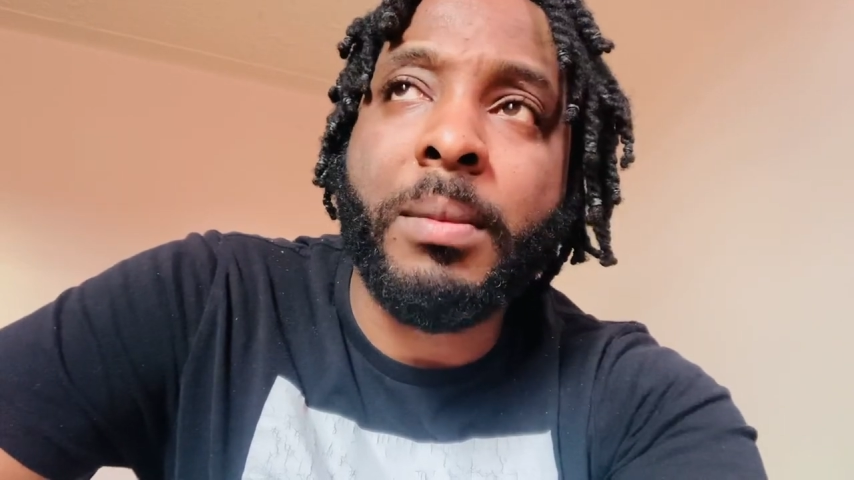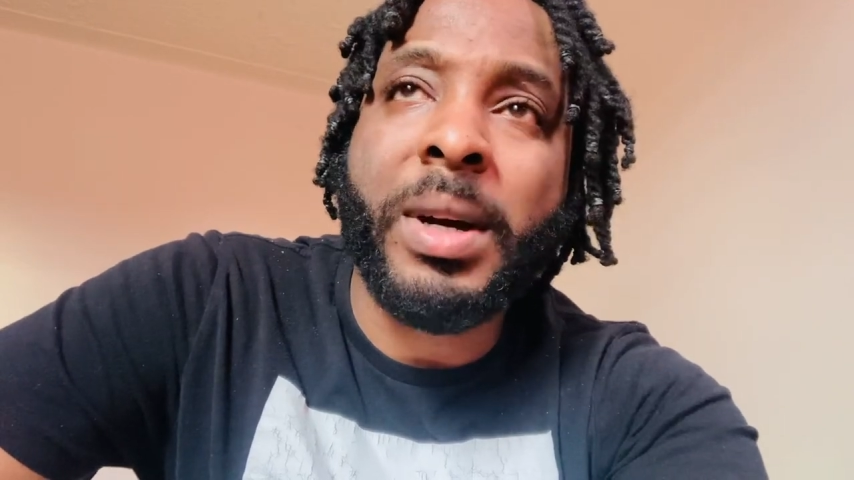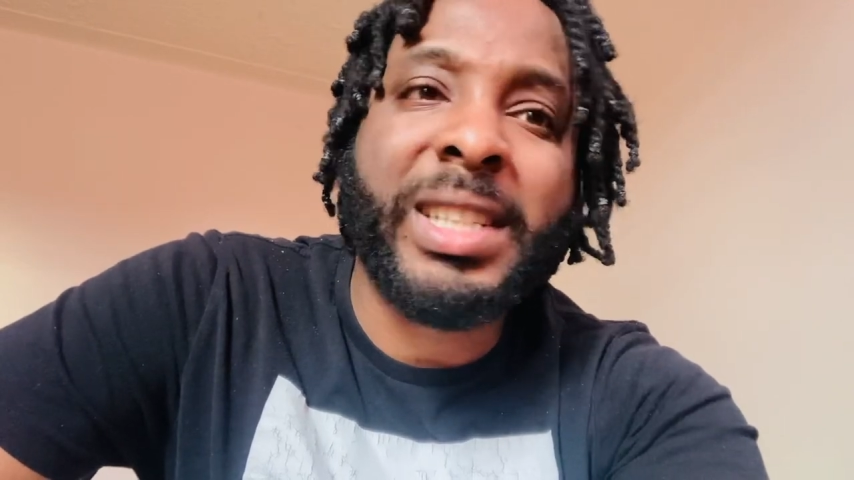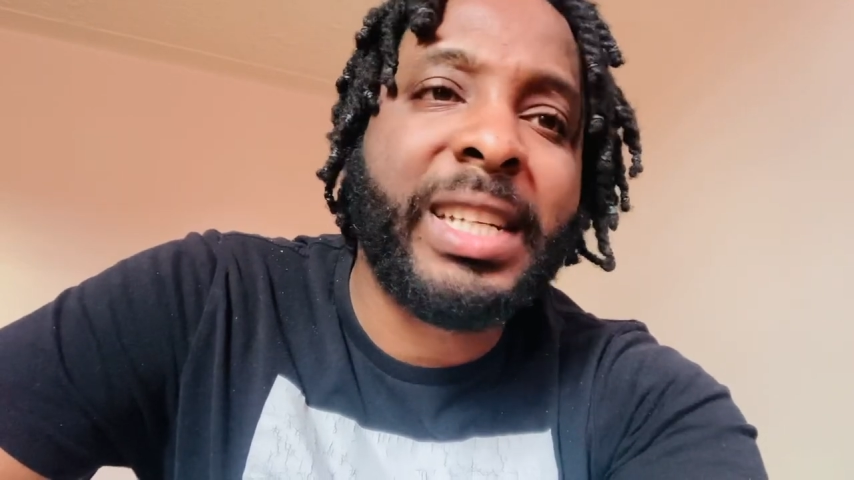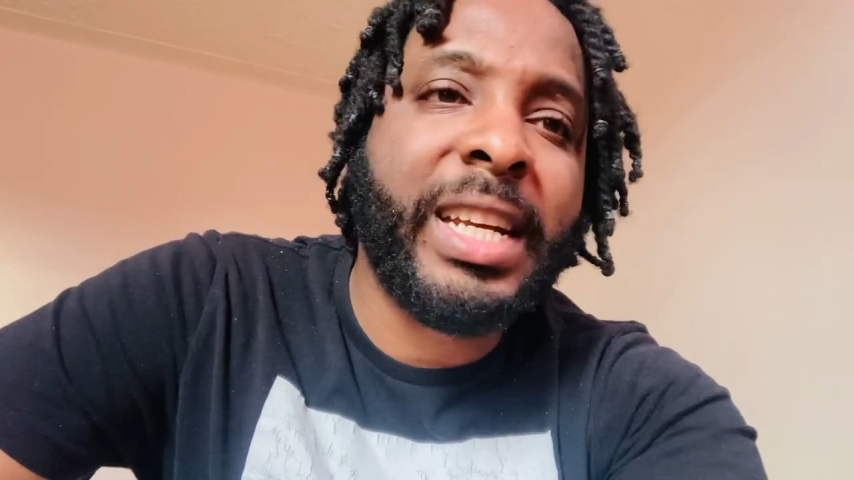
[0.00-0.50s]
a
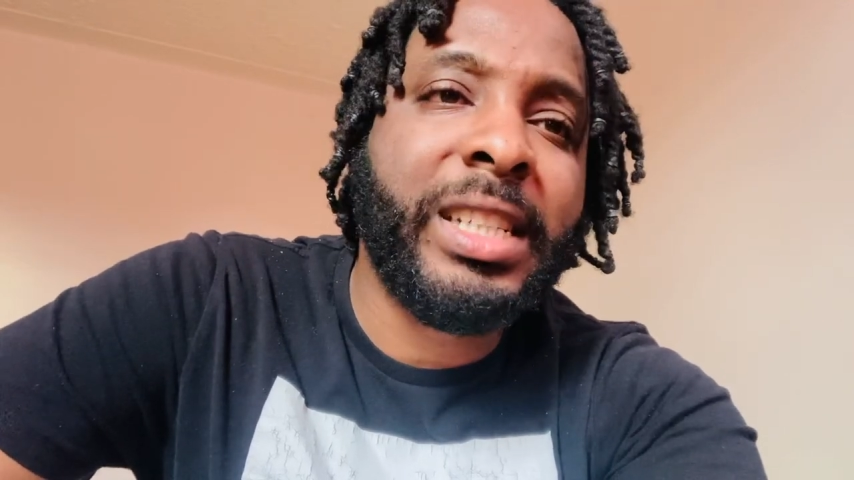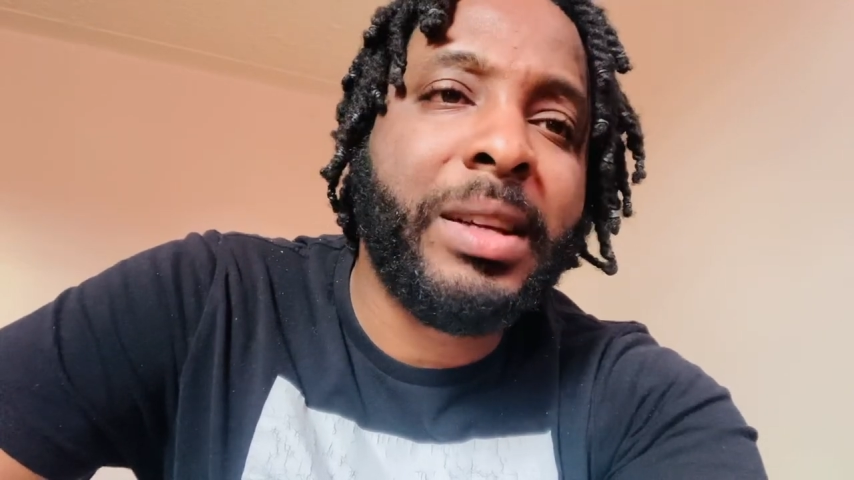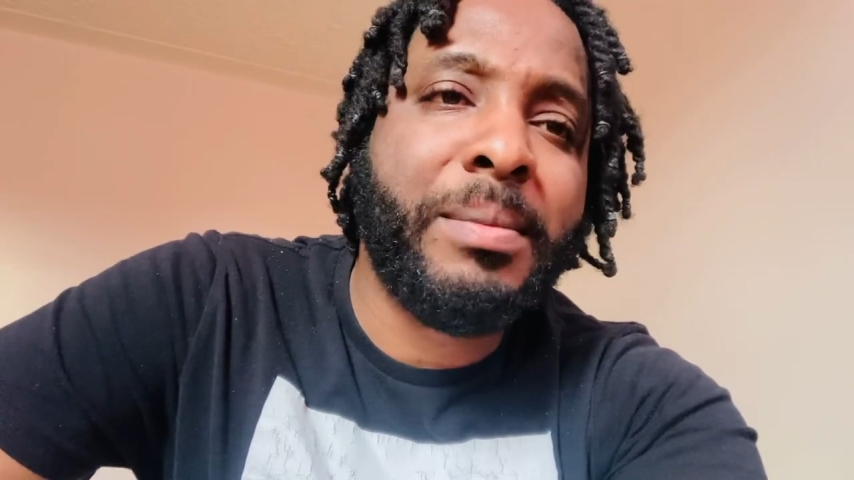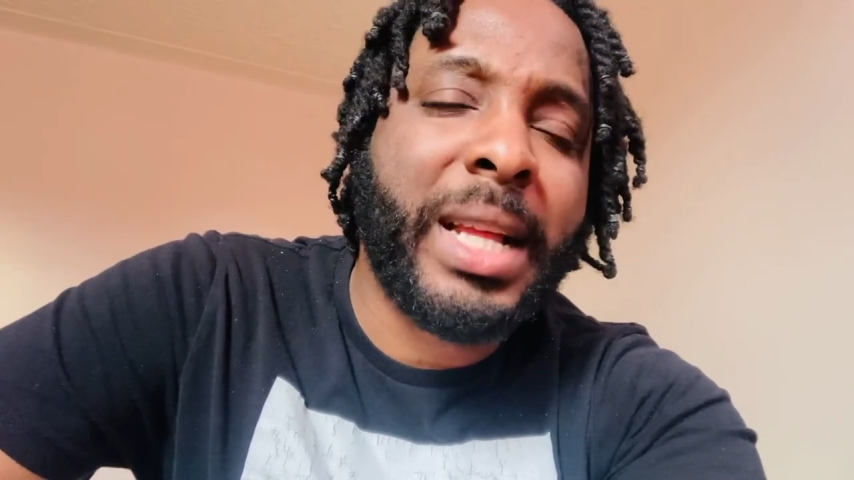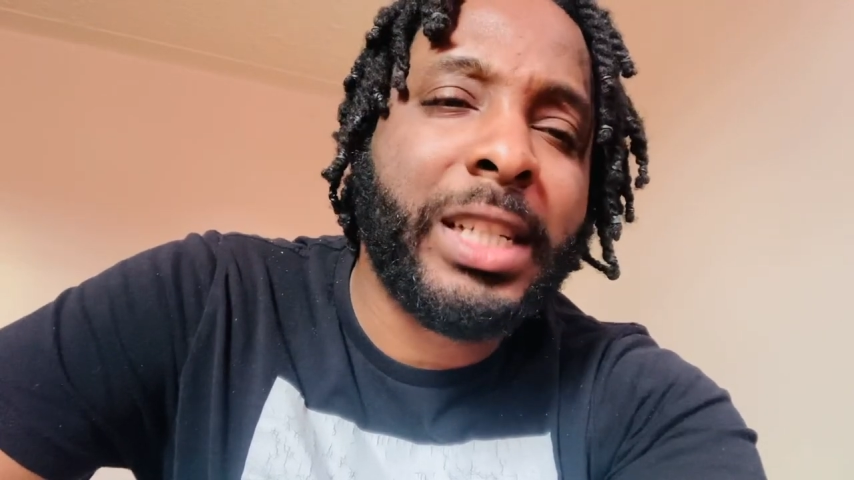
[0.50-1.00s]
change
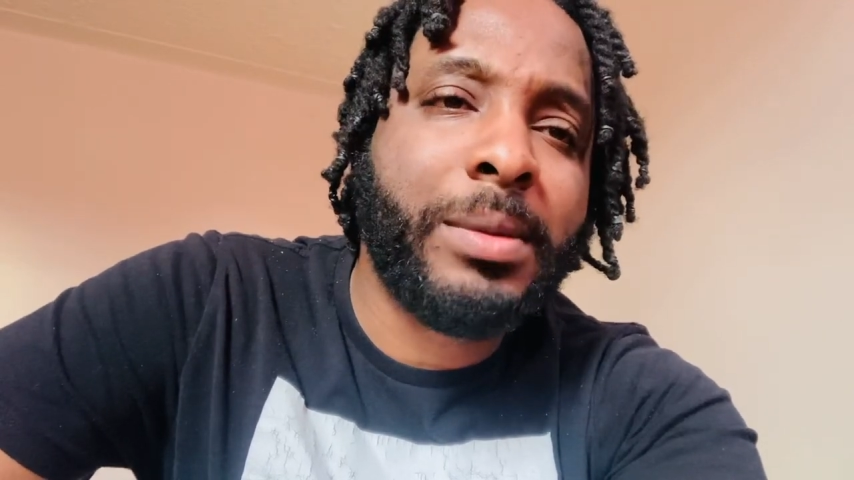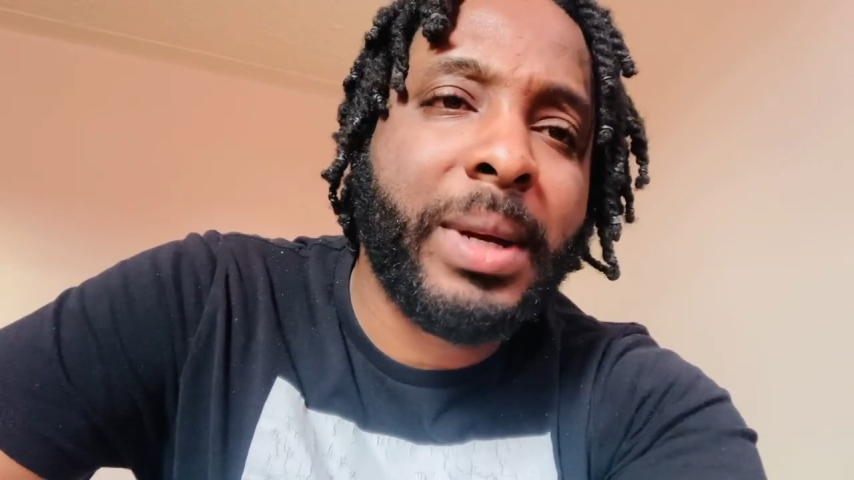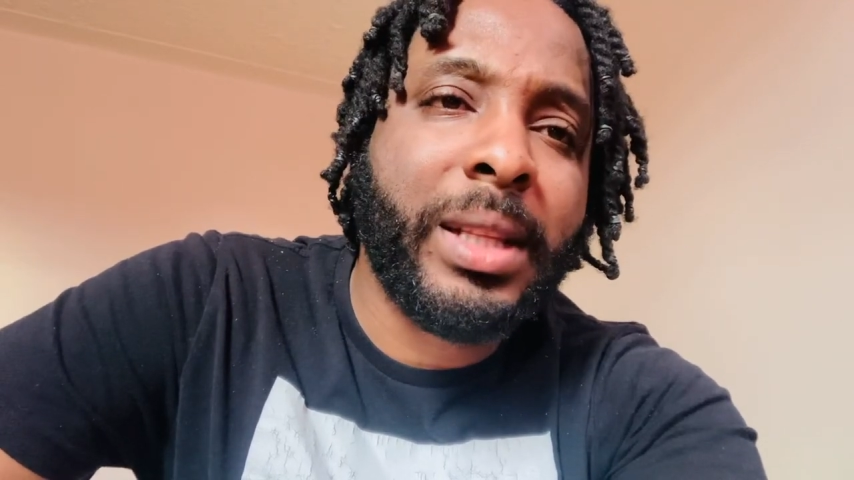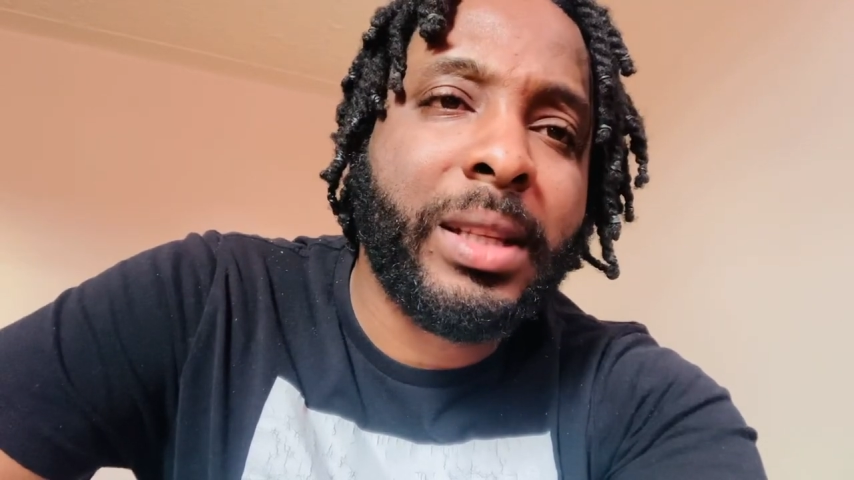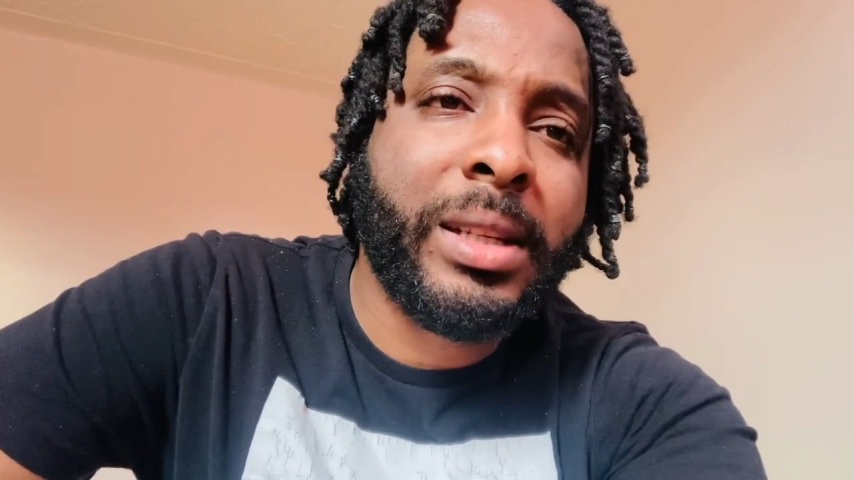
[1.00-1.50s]
in
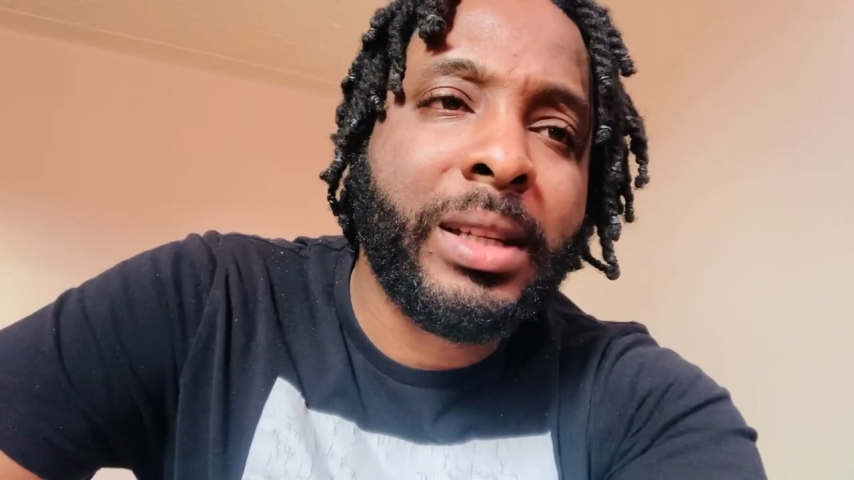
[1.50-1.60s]
management